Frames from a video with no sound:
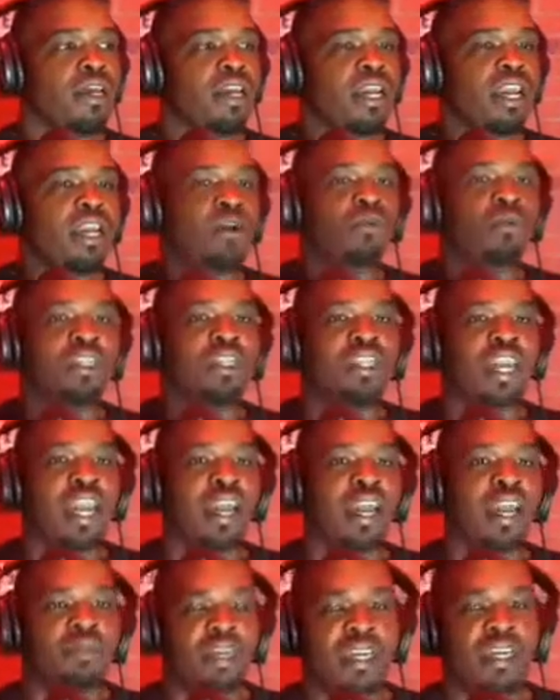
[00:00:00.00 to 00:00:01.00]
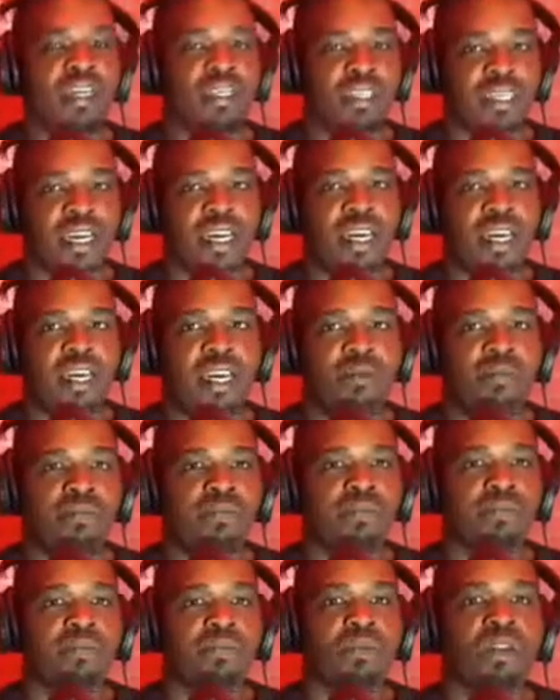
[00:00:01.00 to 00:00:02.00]
And with that being said,
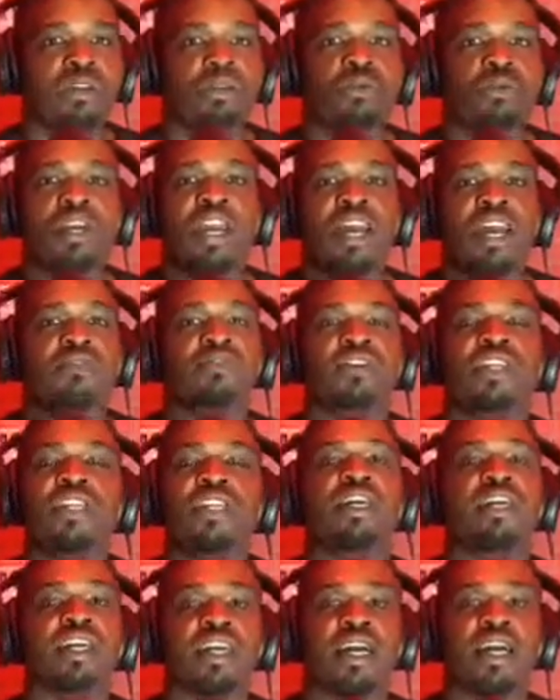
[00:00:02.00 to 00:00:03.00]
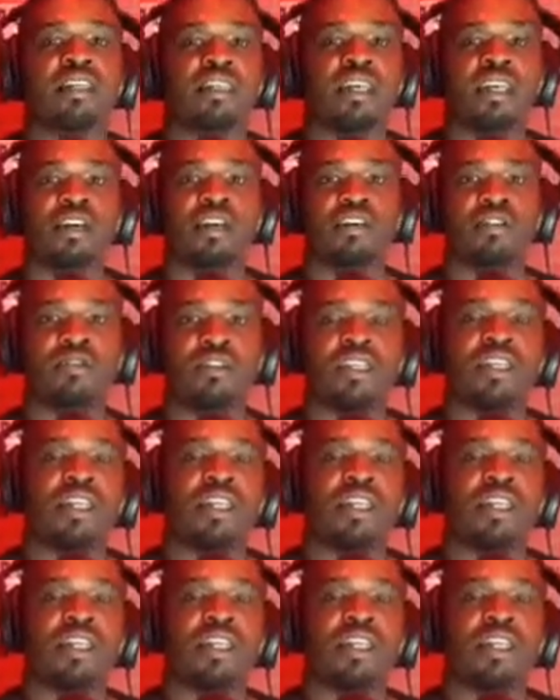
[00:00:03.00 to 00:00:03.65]
we have to look at ourselves and